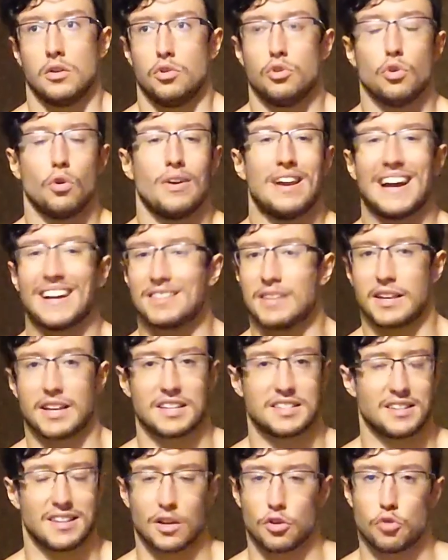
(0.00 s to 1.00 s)
you know, lactic
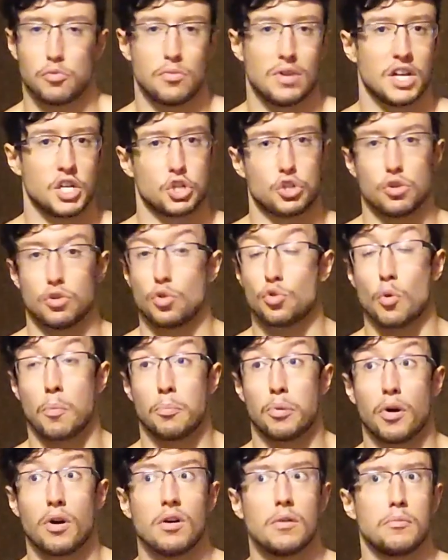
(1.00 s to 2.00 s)
acid accumulation, the
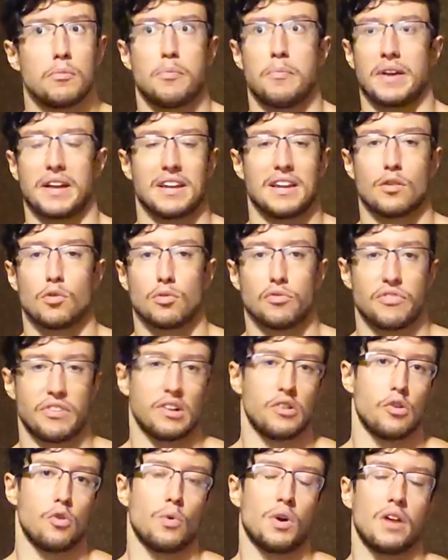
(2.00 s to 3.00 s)
pump, mechanical
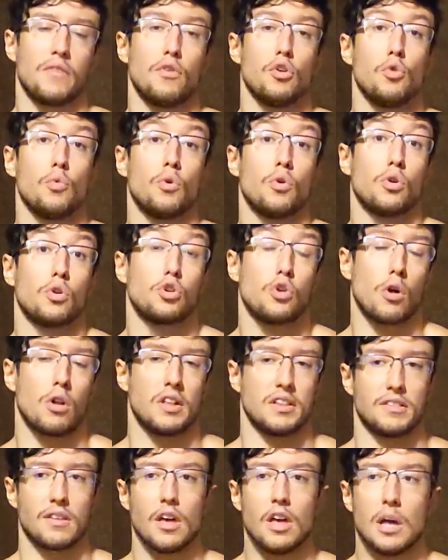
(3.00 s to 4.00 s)
failure, whatever you want to
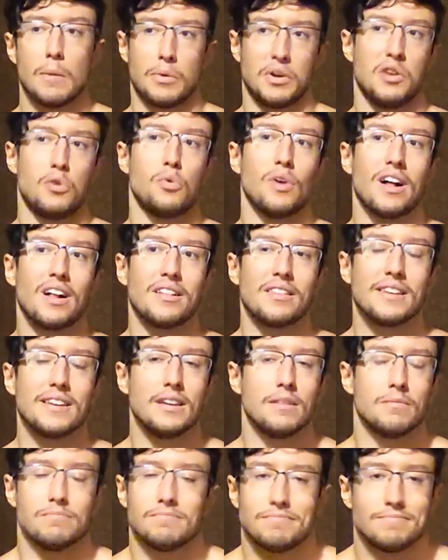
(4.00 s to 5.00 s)
call it. But in
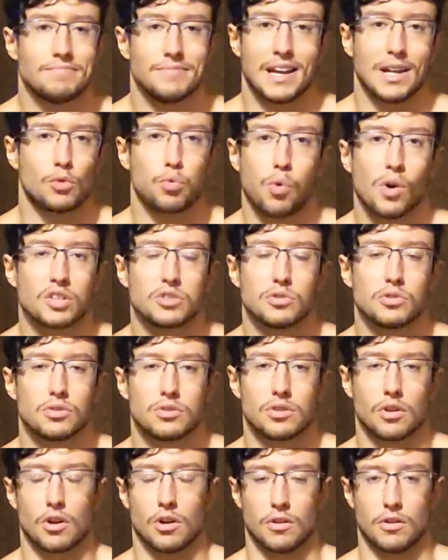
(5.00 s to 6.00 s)
reality, it
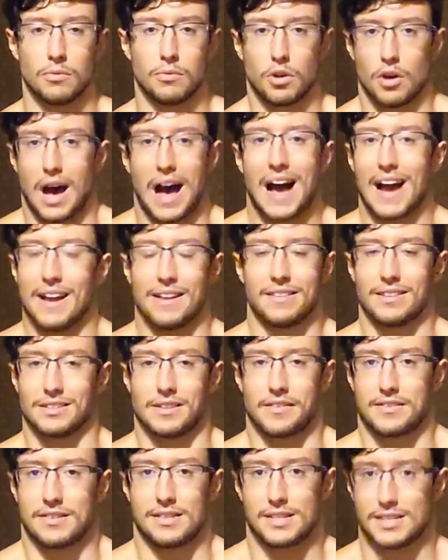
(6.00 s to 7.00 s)
wasn't a high
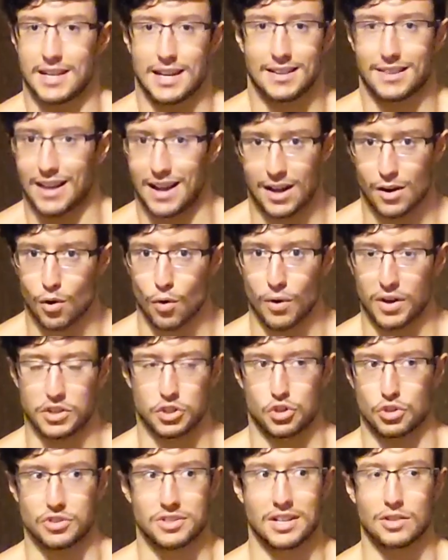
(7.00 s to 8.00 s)
intensity set at all.
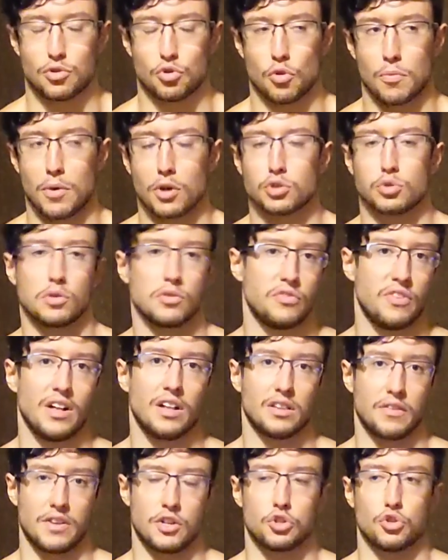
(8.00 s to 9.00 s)
It's just that the muscle
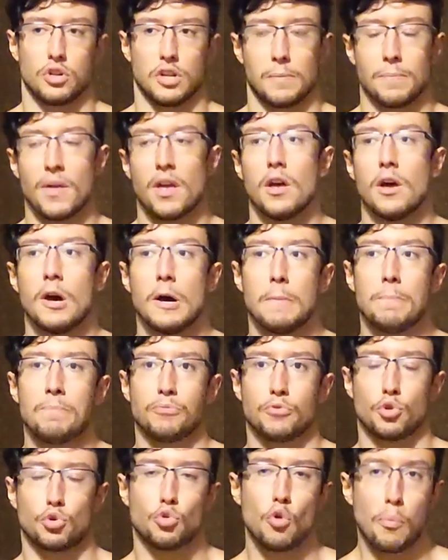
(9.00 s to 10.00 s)
failed eventually.
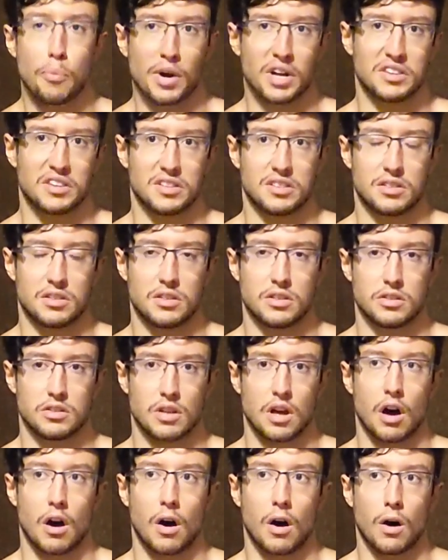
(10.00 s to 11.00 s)
The two
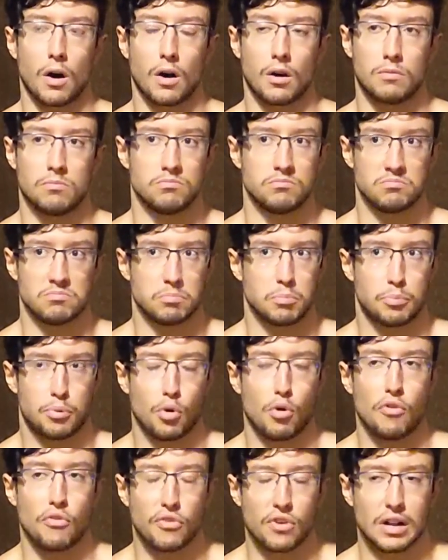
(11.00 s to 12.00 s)
practices are
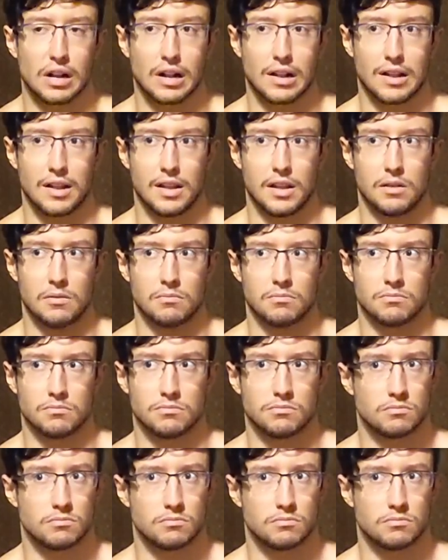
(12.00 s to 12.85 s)
perfectly